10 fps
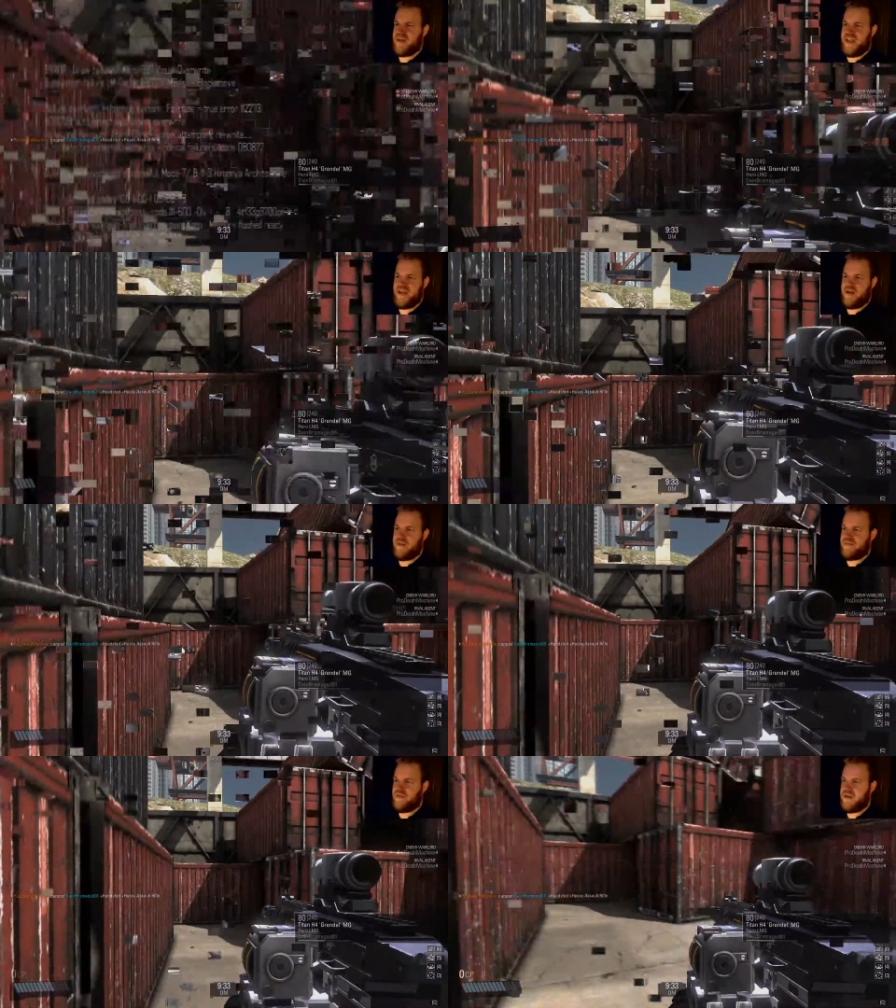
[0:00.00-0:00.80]
there playing
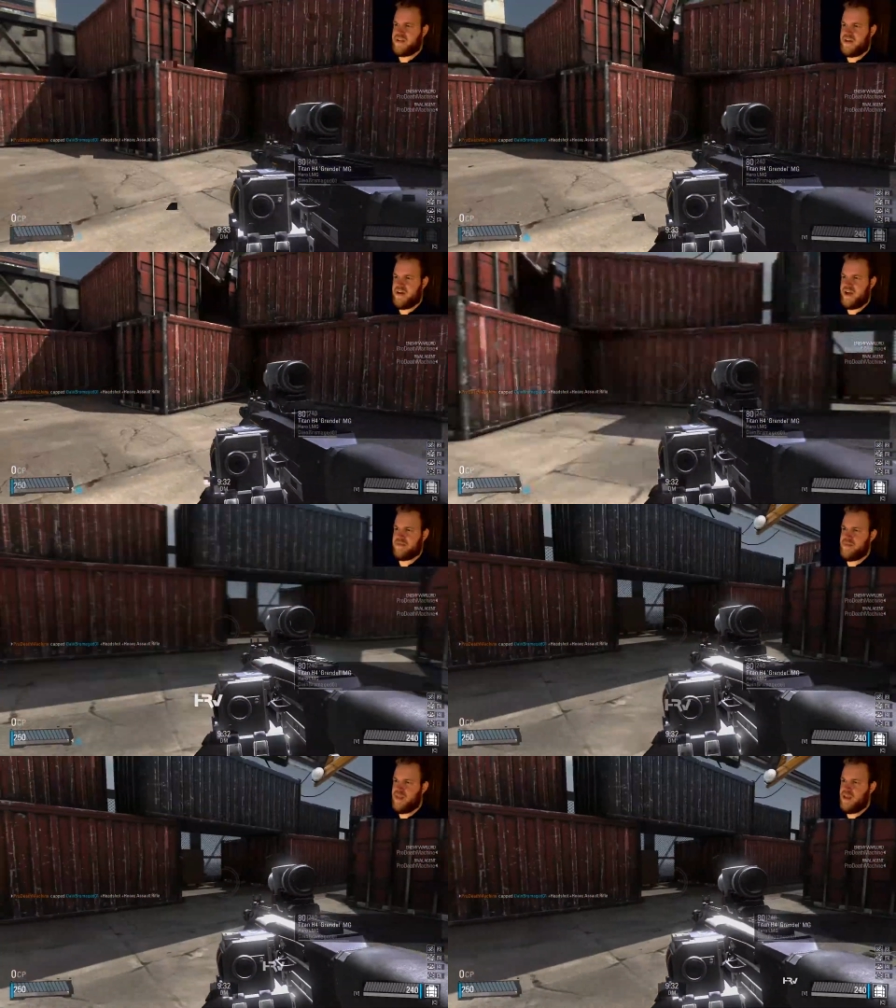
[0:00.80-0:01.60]
around with toys. Alright.
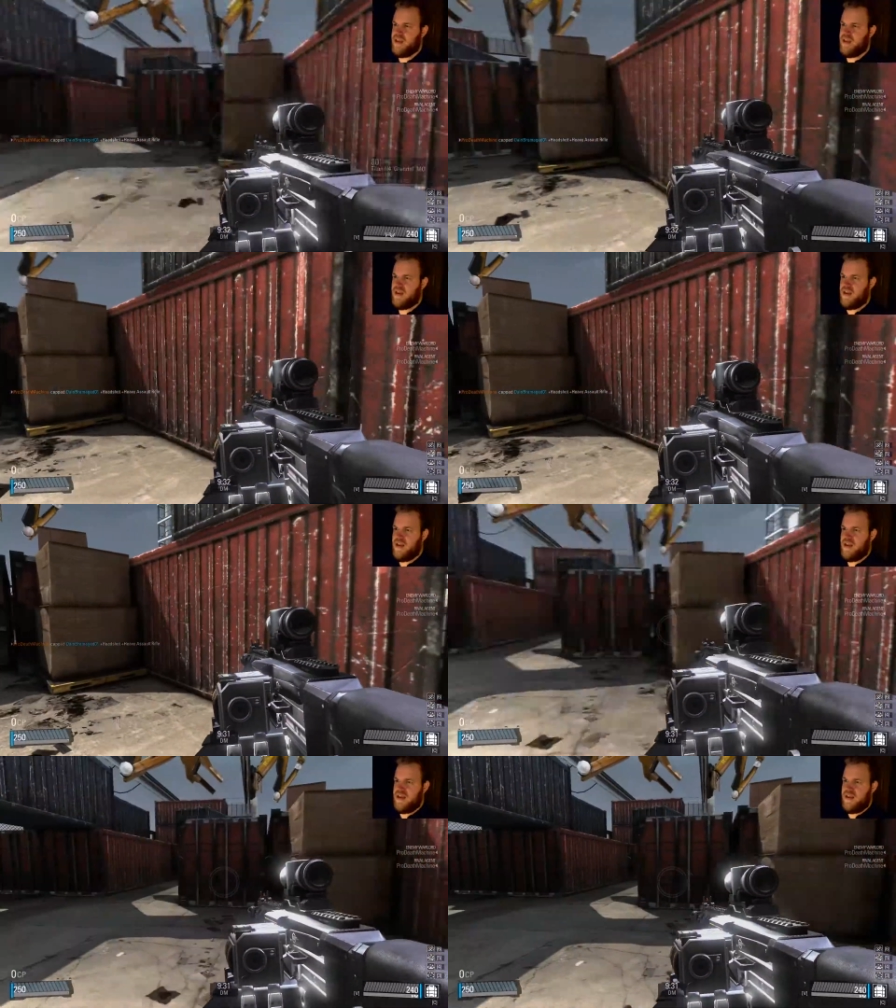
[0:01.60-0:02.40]

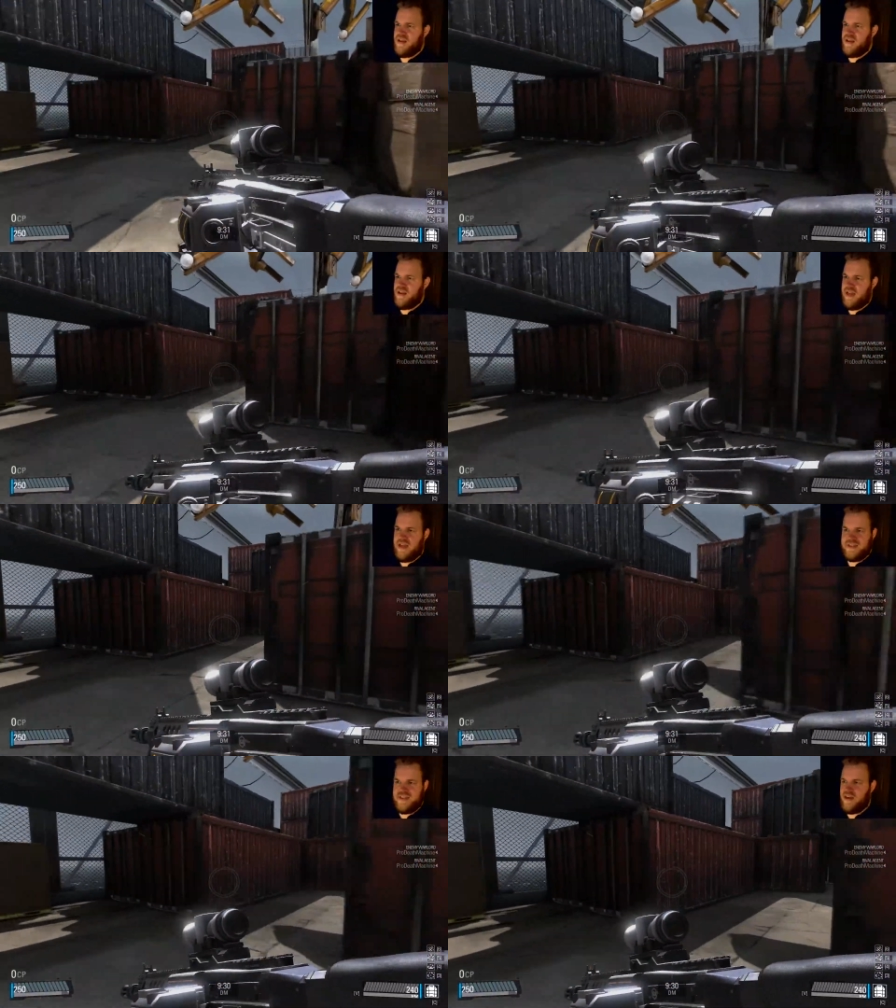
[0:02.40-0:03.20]

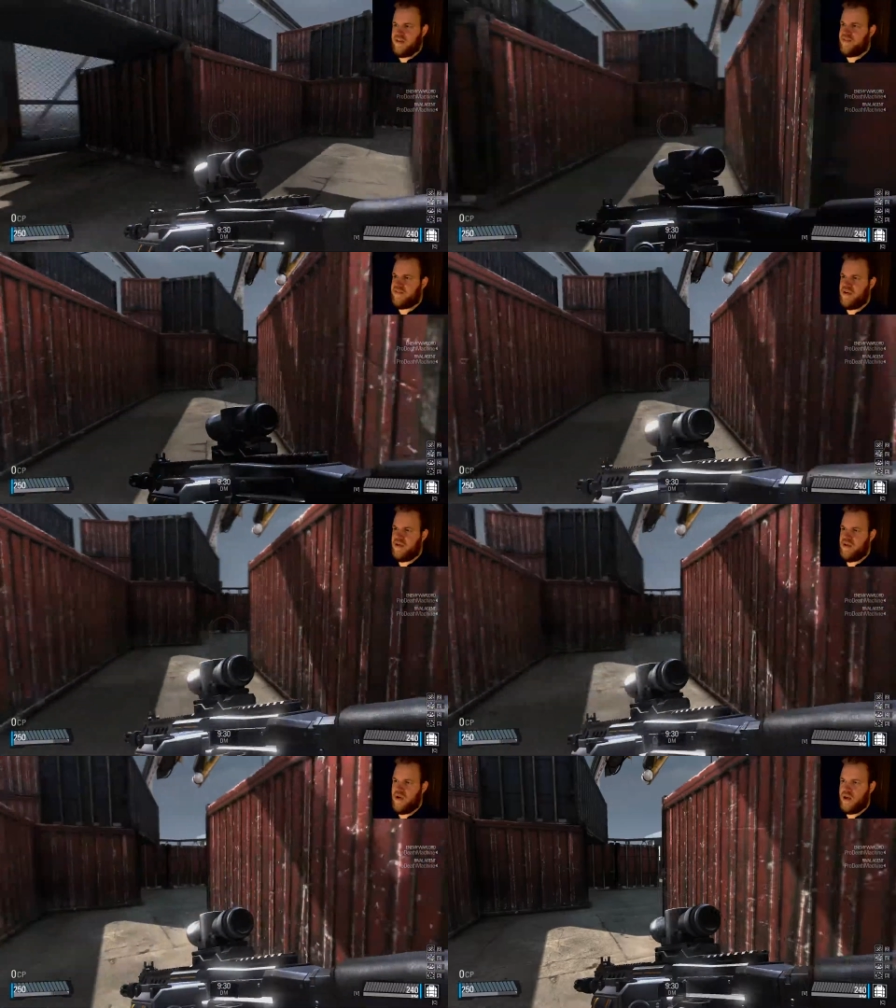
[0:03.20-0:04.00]
That is
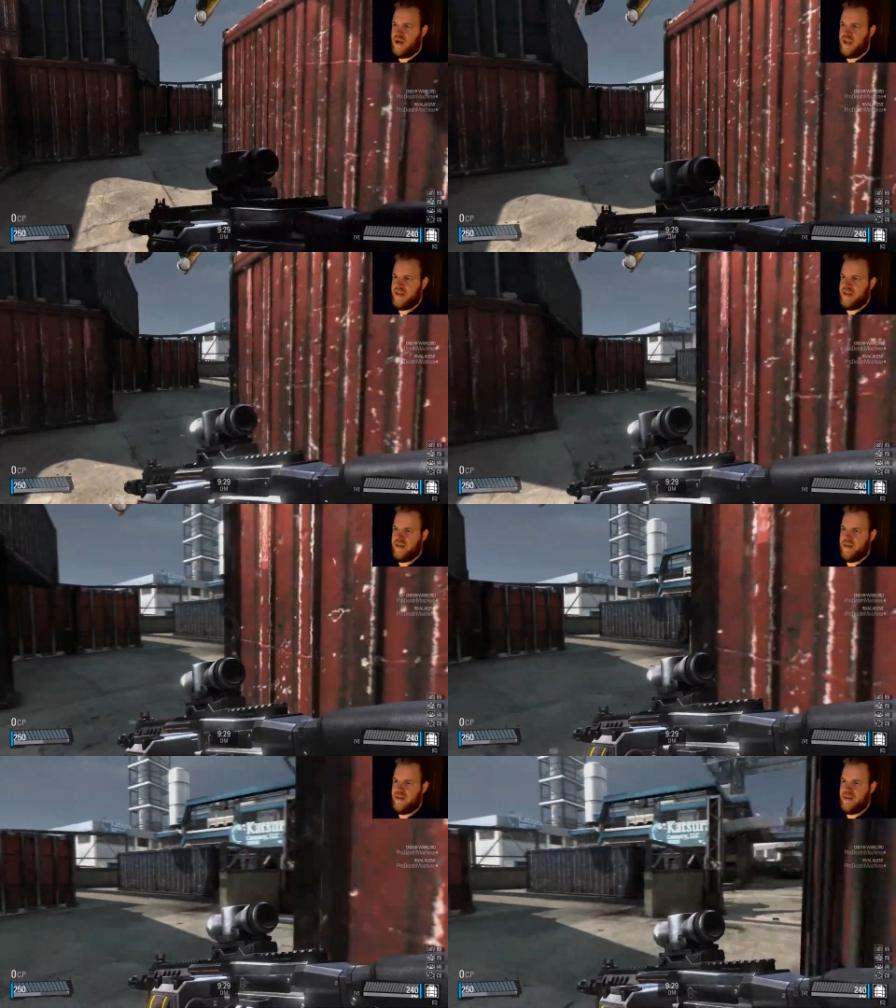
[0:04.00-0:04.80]
enough ogling
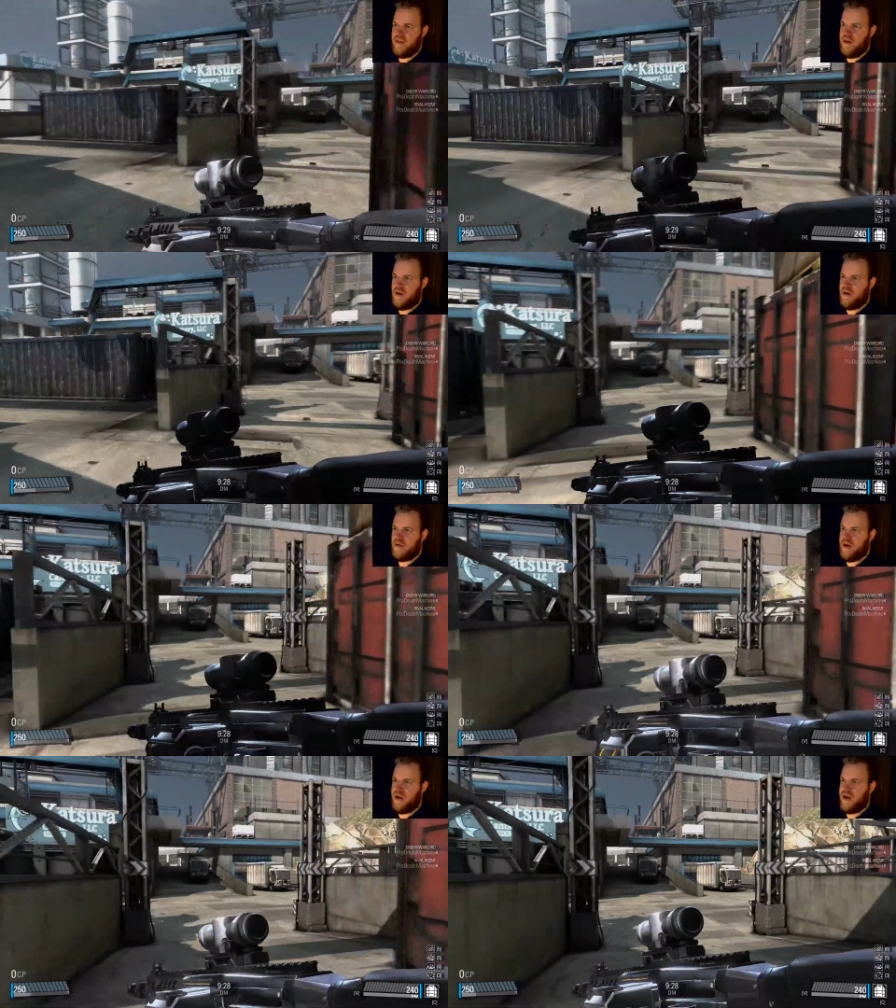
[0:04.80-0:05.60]
the
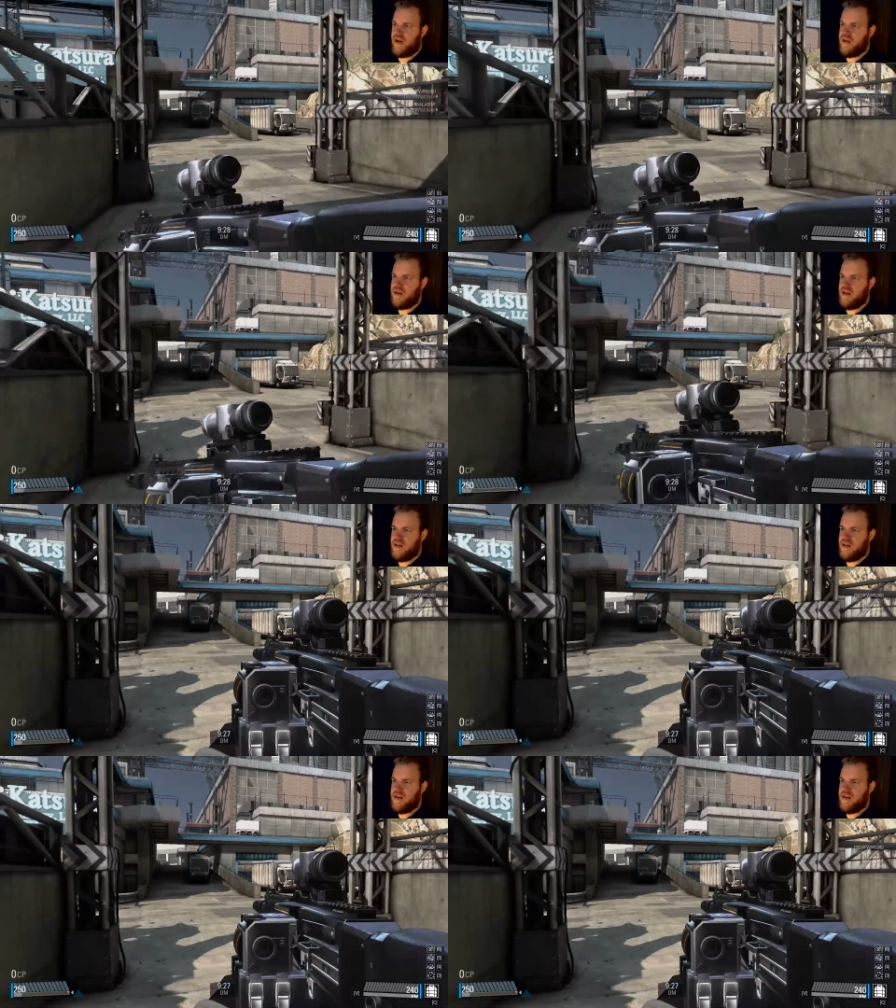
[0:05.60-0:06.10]
hardware.